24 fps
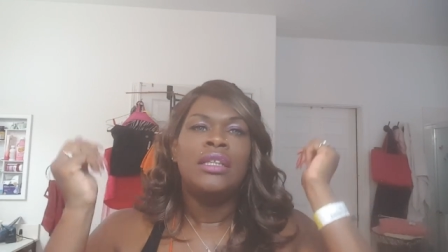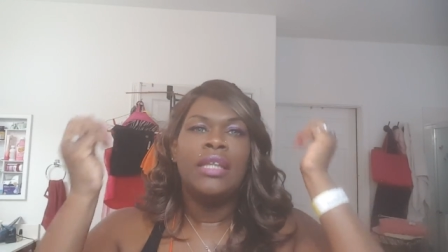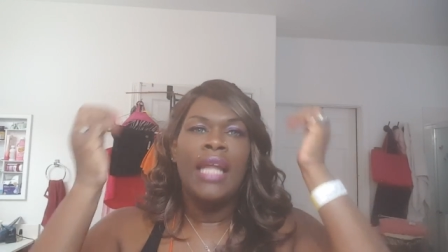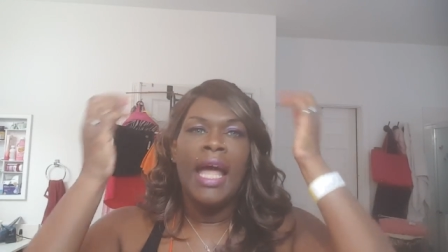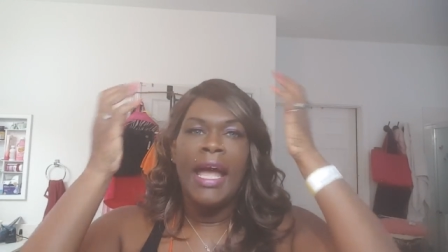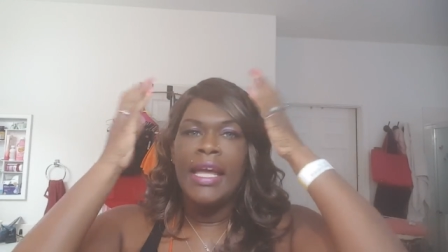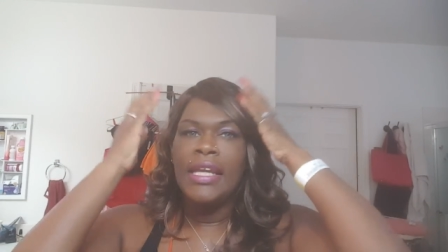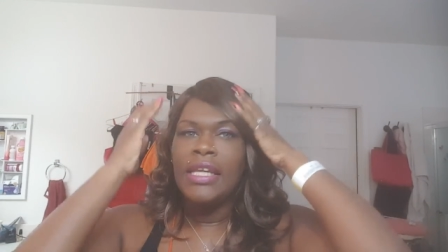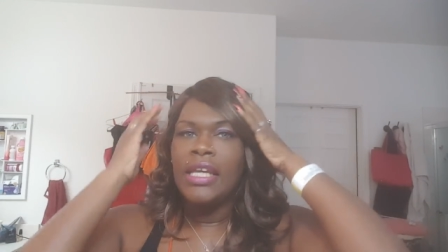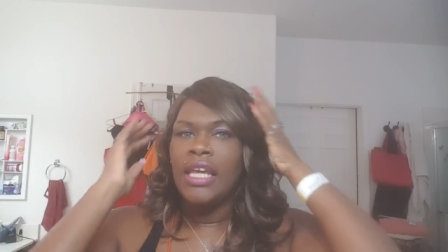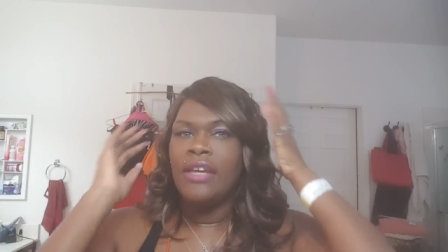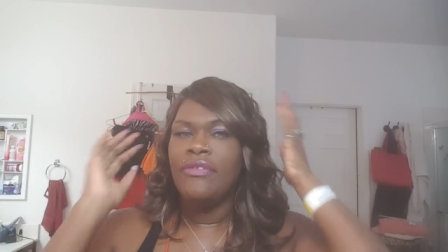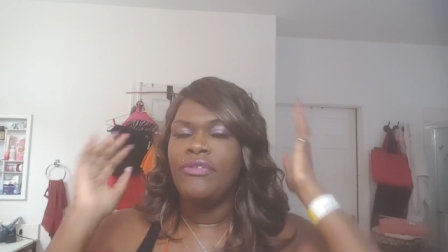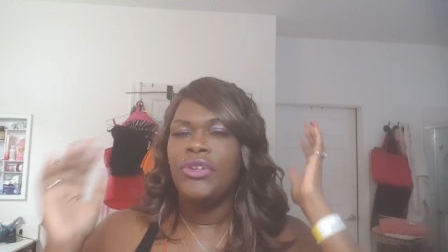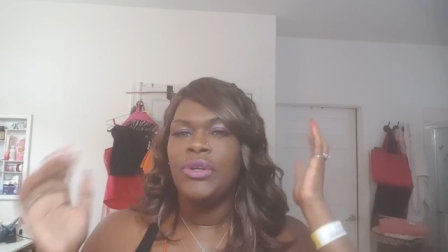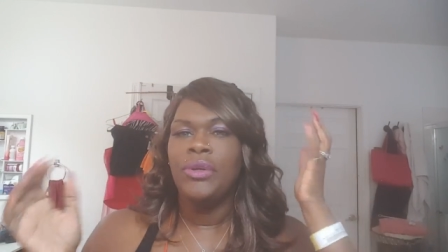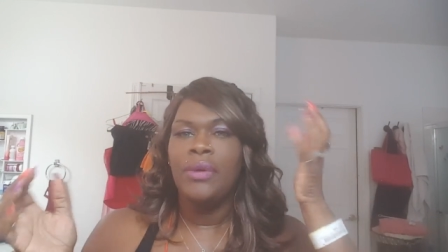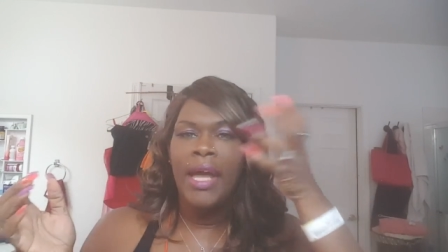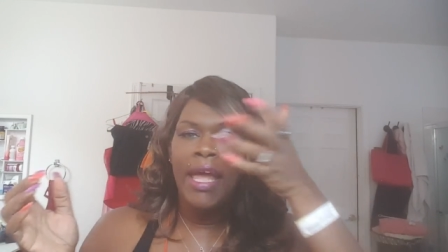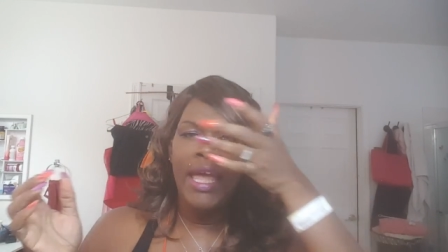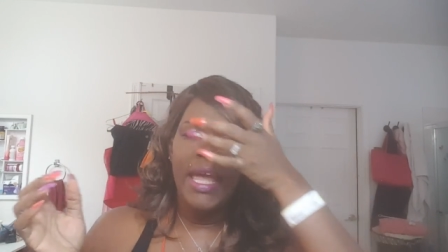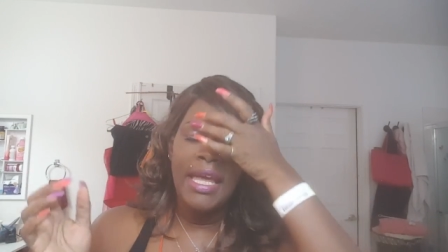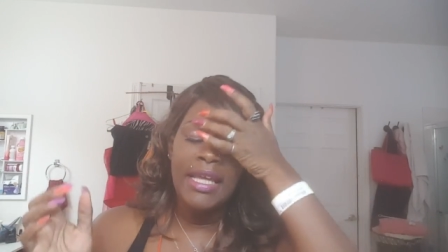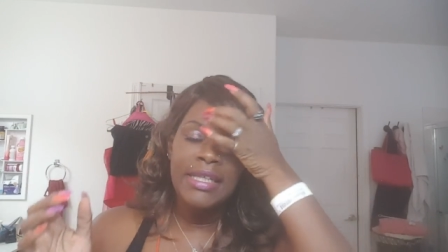Like if
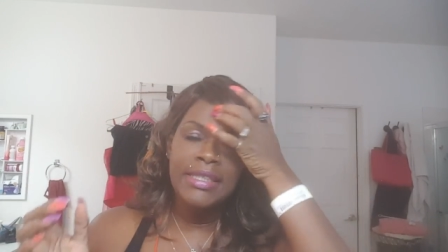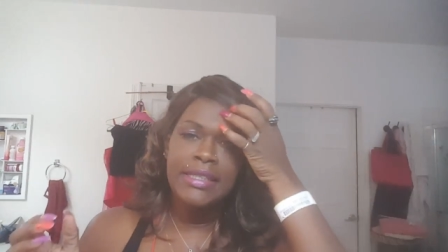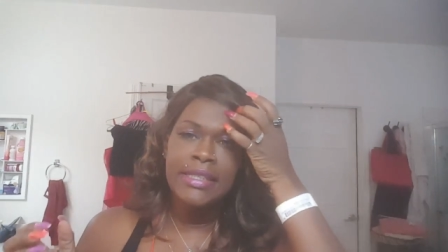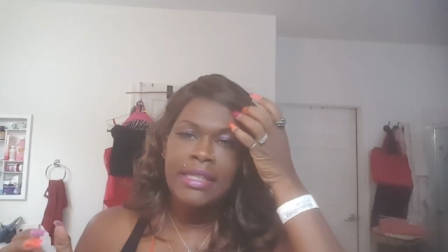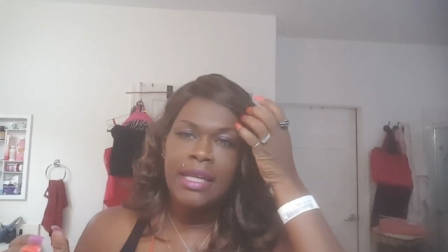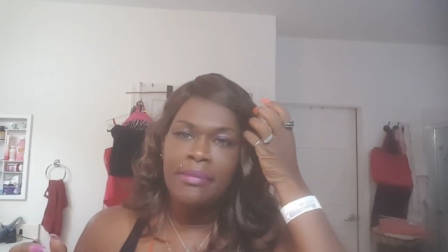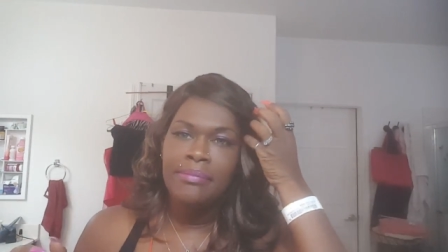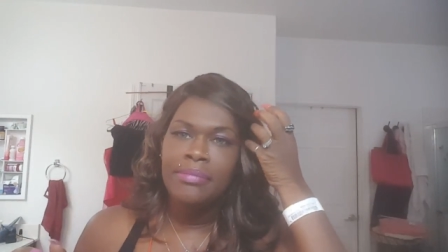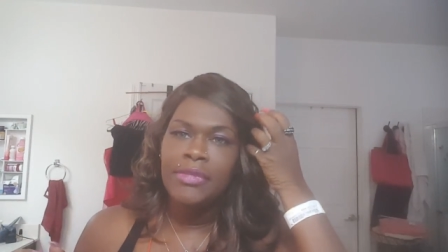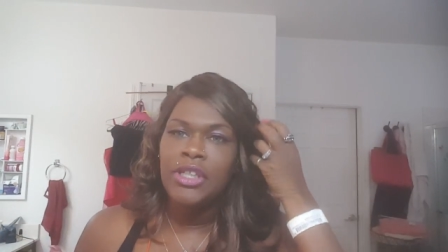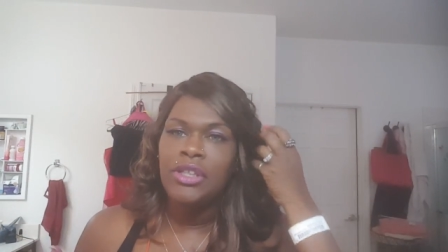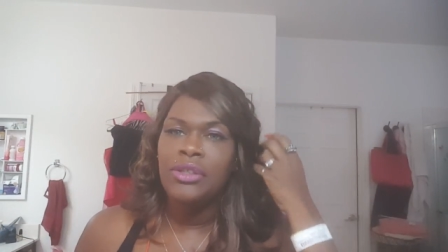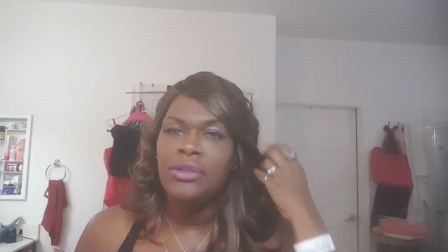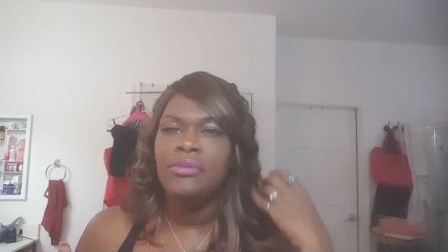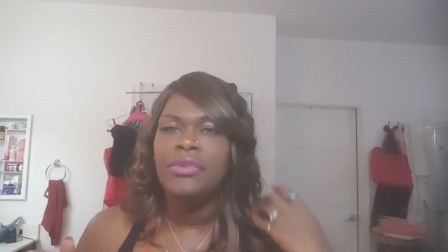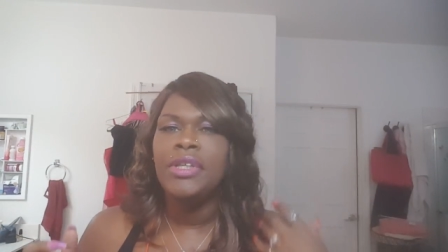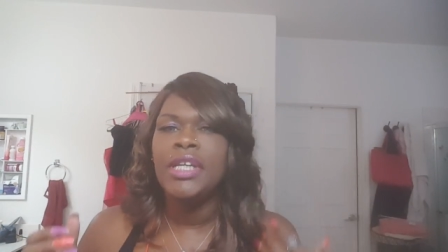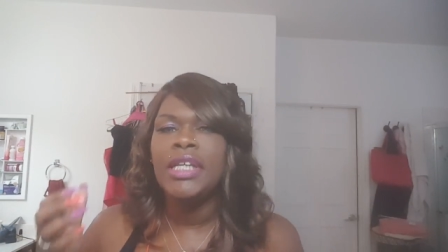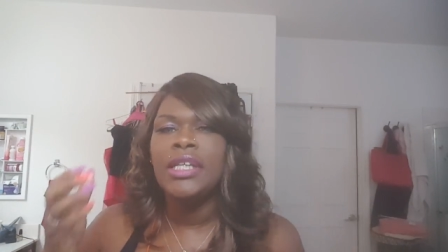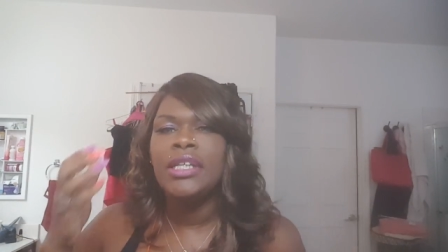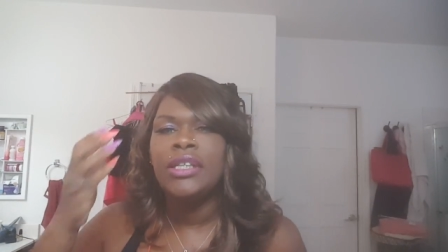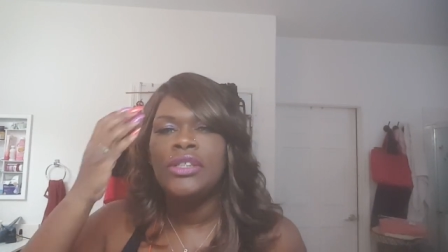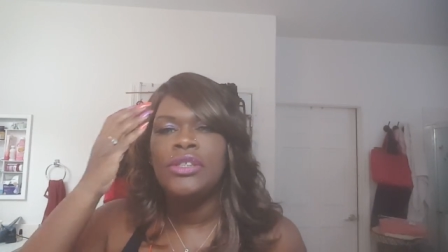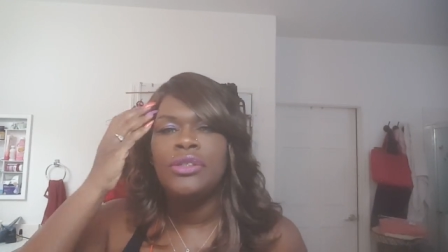you had something you
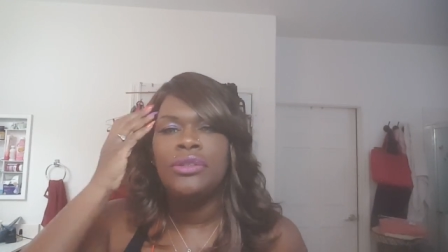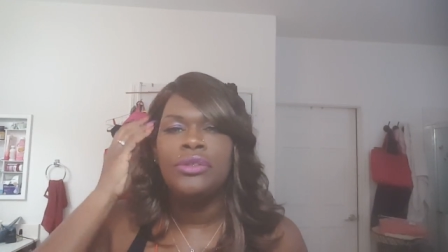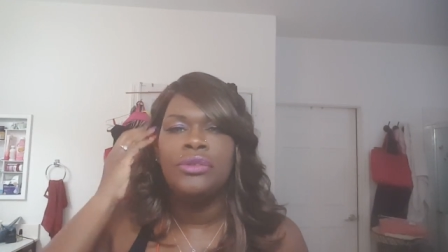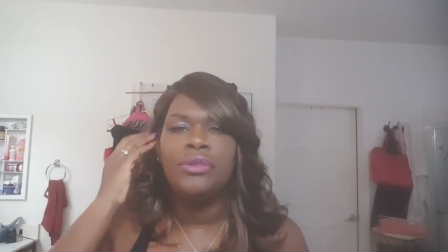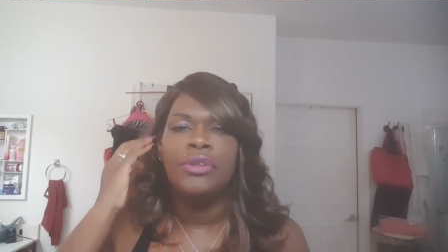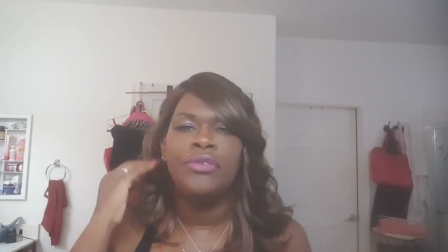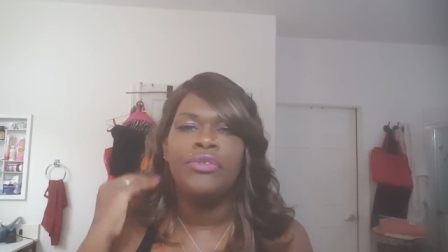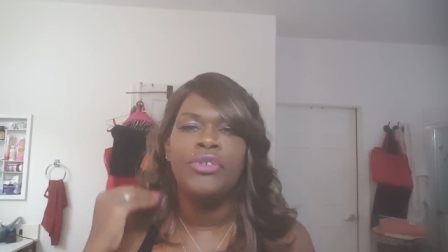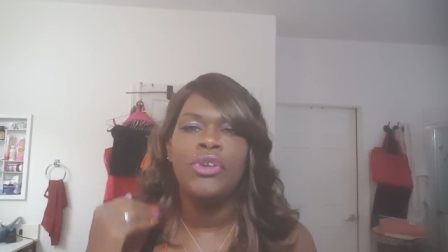needed to do,